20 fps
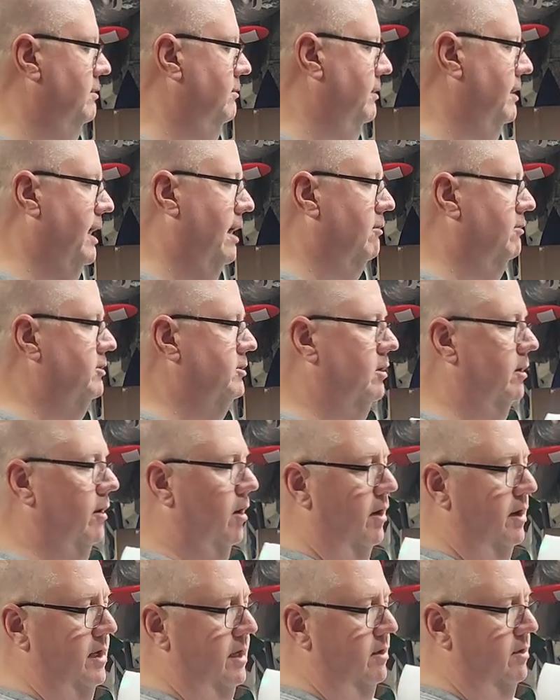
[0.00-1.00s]
That was not,
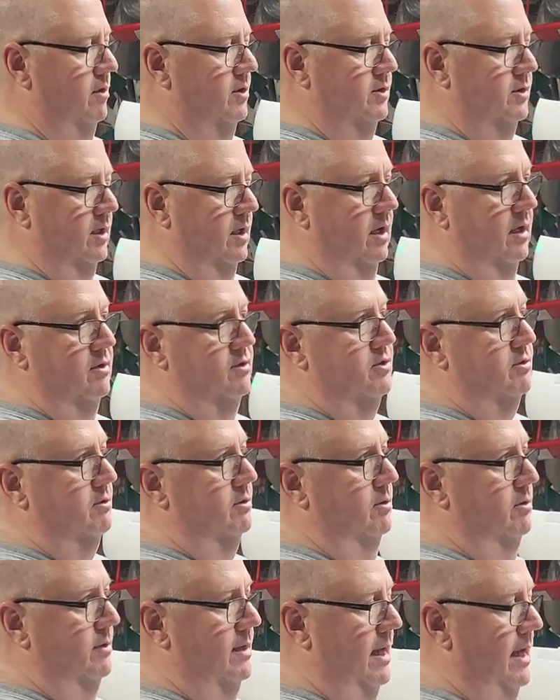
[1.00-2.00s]
all you do is
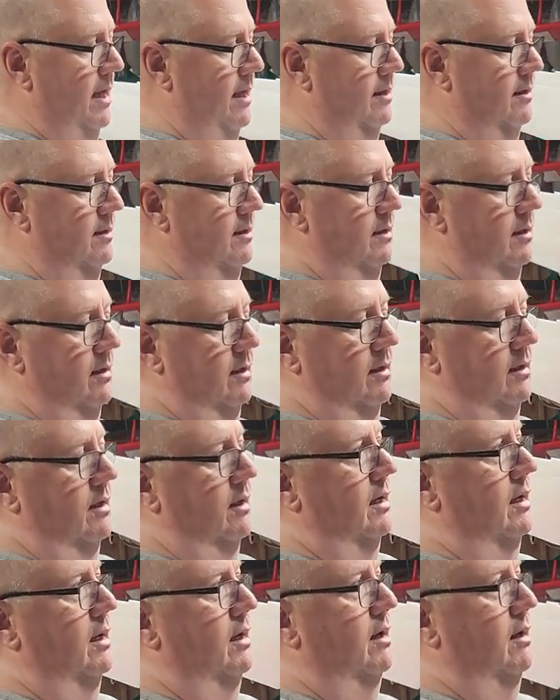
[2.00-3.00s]
unscrew that
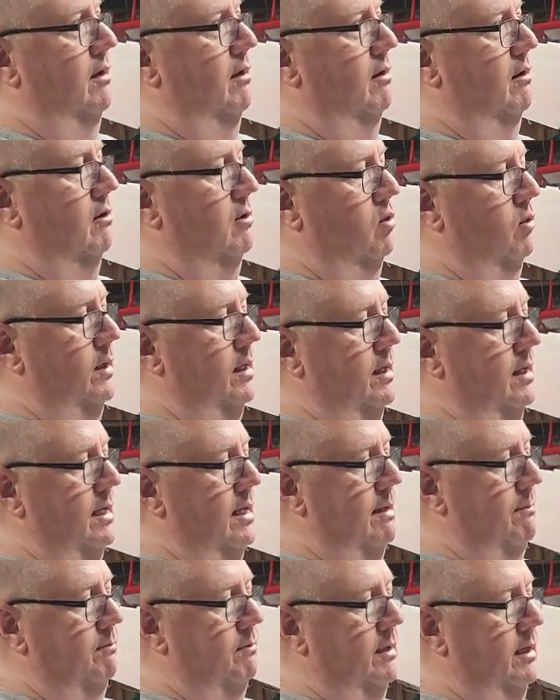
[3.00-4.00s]
uh, quick
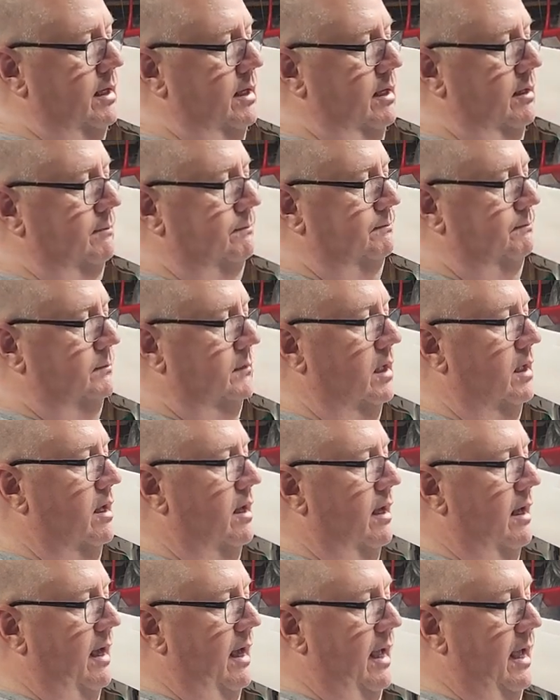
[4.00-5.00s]
keep there,
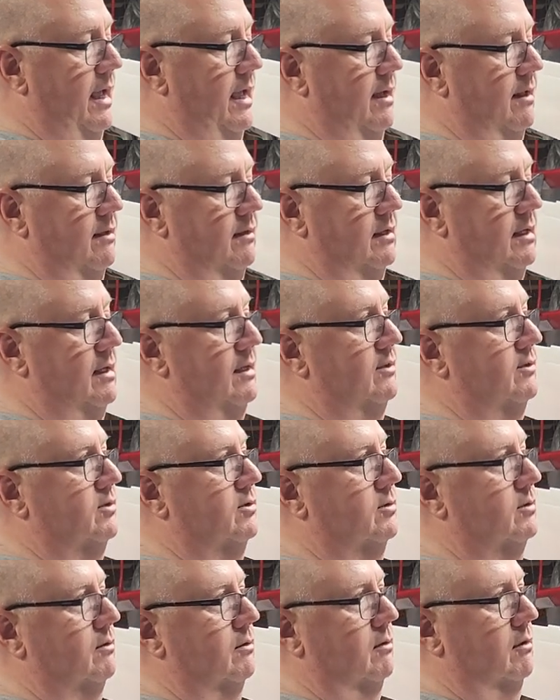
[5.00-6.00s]
and
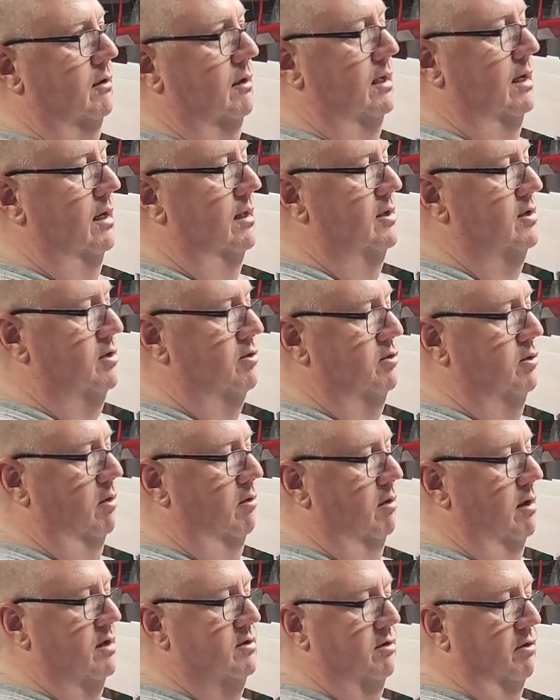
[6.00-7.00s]
these the end of these control
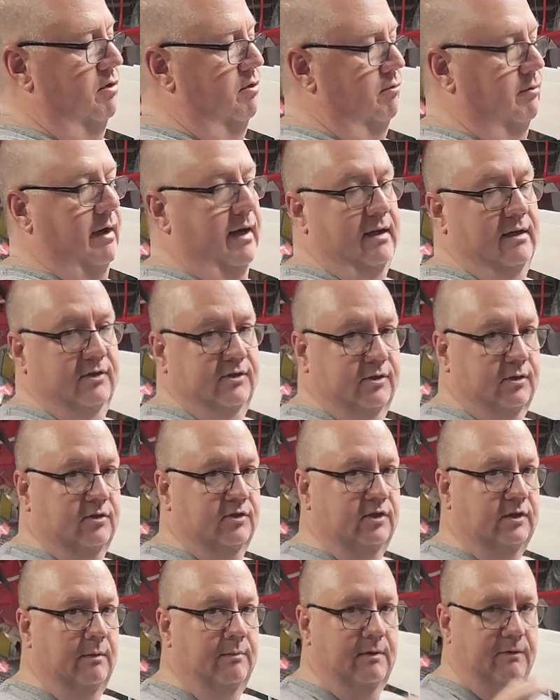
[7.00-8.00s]
rods are threaded, so there's
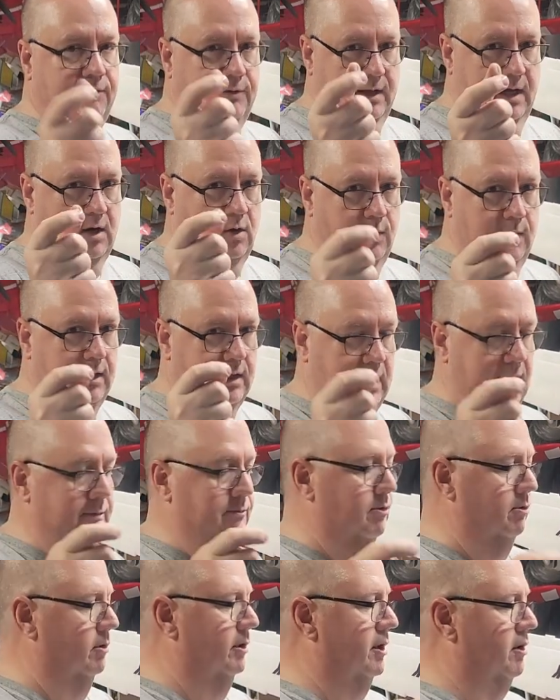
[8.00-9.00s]
something for that quick keep
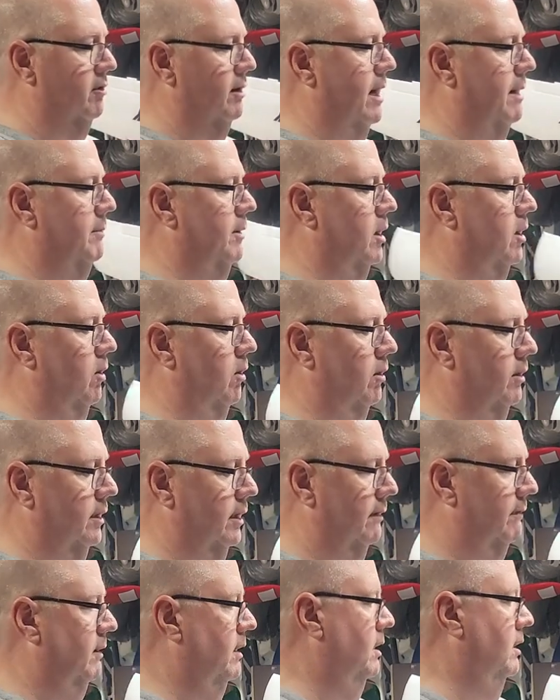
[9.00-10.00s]
to really grab a hold
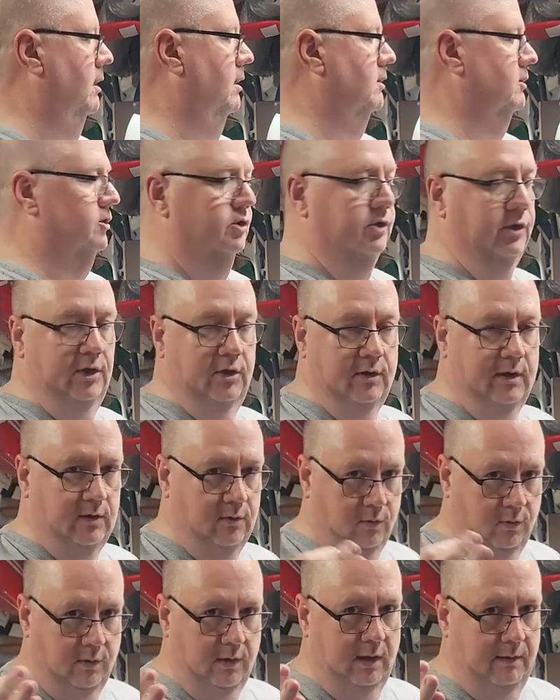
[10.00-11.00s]
of, so you don't have to
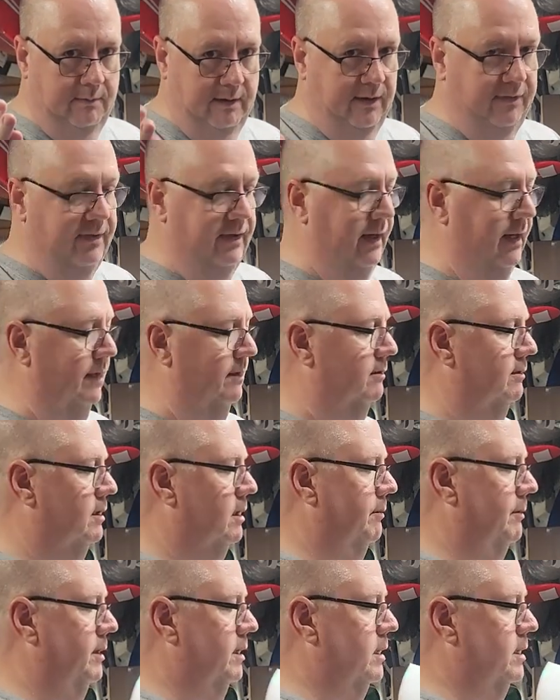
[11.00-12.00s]
worry about that
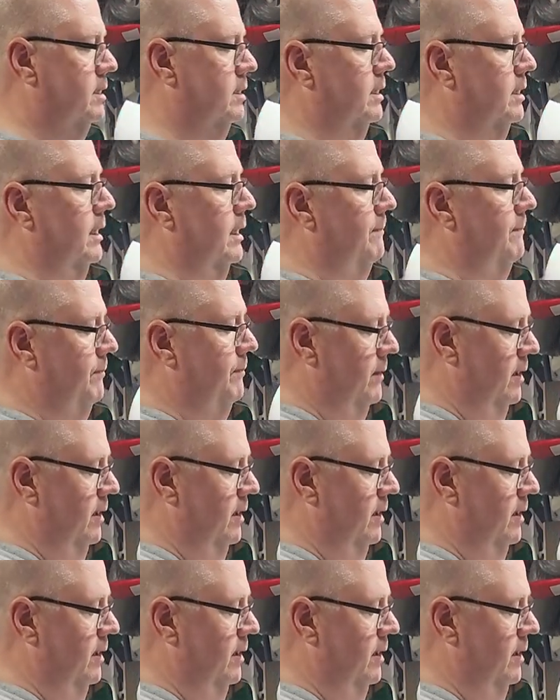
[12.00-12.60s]
coming undone.